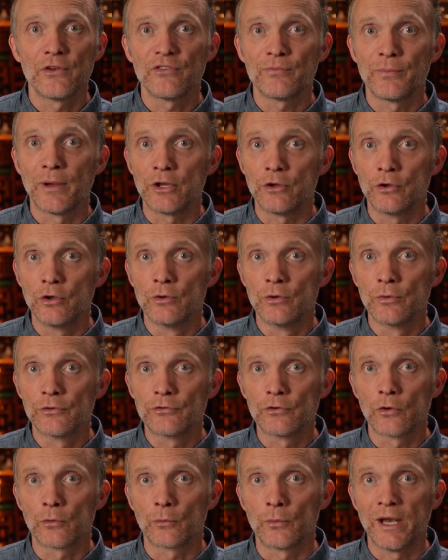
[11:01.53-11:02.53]
that if my good
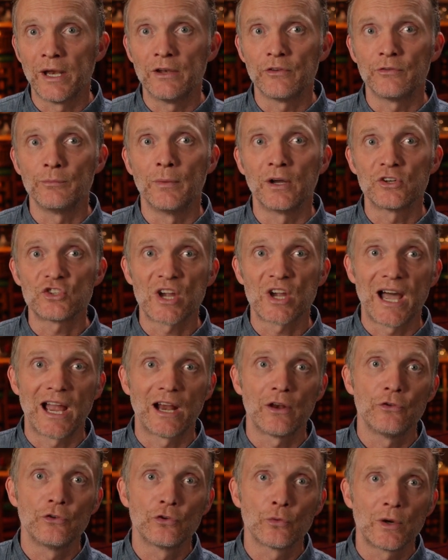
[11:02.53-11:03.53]
result rate is much
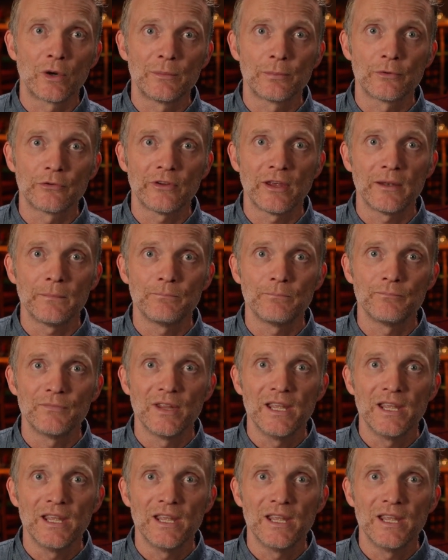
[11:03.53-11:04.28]
higher than 20%,